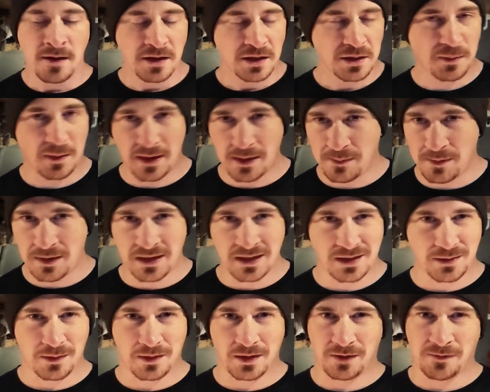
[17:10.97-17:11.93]
20
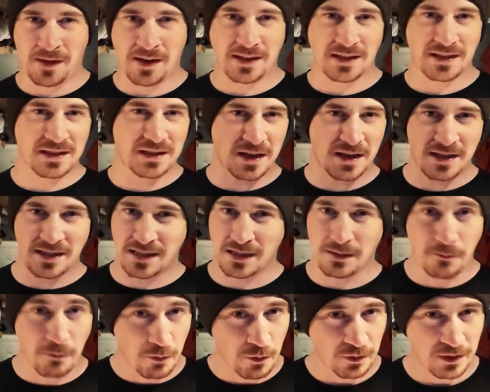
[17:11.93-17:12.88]
minutes worth of exercise in
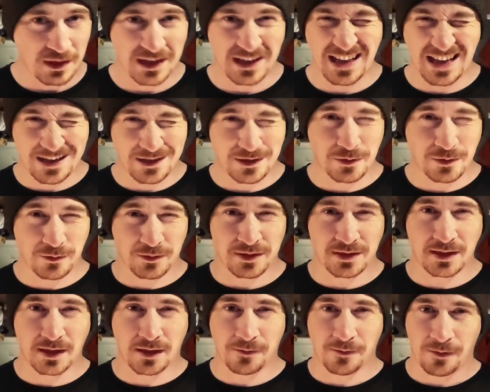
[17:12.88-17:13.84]
the morning, that sort of
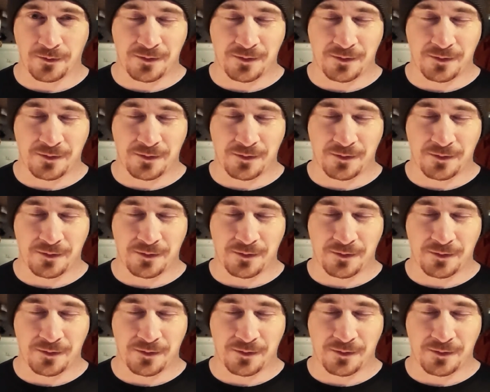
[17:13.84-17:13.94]
stuff.